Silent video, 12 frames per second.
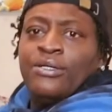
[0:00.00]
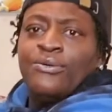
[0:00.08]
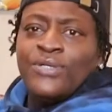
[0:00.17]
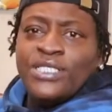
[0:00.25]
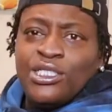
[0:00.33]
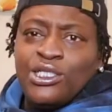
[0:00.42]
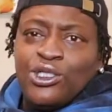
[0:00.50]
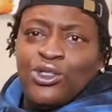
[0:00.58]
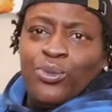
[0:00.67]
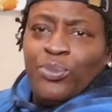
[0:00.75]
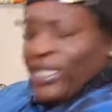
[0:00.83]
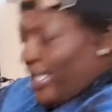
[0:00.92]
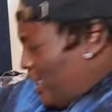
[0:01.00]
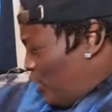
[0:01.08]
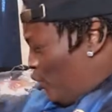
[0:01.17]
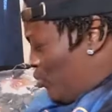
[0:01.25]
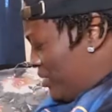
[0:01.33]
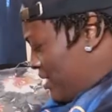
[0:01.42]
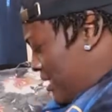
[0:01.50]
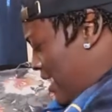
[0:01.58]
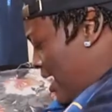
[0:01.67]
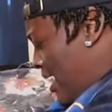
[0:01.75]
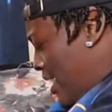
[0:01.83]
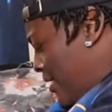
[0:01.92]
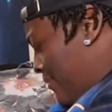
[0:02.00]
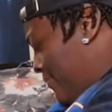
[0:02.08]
was super de duper sad,